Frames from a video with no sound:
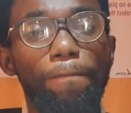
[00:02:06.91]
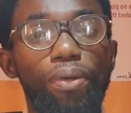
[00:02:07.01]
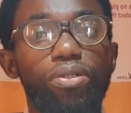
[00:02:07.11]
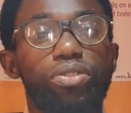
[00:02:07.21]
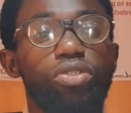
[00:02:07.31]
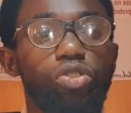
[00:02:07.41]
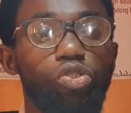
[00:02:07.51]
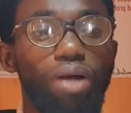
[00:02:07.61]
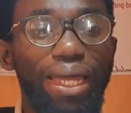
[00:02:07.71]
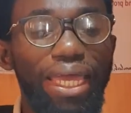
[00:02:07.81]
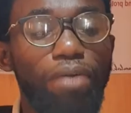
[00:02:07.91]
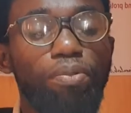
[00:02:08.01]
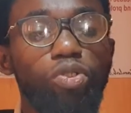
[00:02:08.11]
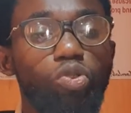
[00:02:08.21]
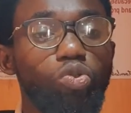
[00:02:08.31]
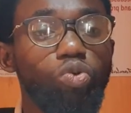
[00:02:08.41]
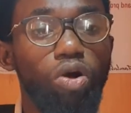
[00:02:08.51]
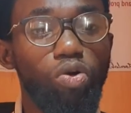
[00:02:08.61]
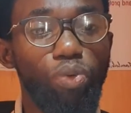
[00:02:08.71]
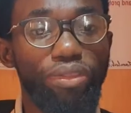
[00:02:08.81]
but you are able to
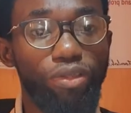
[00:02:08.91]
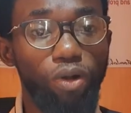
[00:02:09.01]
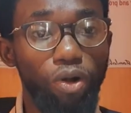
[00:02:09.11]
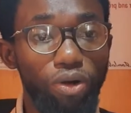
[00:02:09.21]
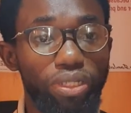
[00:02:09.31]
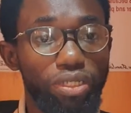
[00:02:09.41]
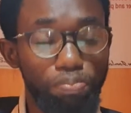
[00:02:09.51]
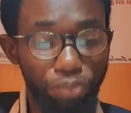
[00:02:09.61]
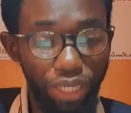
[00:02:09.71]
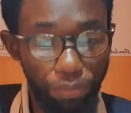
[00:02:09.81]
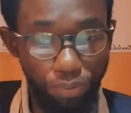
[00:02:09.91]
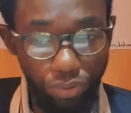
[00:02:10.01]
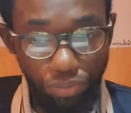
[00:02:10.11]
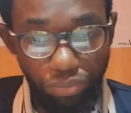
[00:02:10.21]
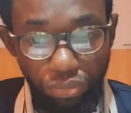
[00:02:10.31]
work with other people.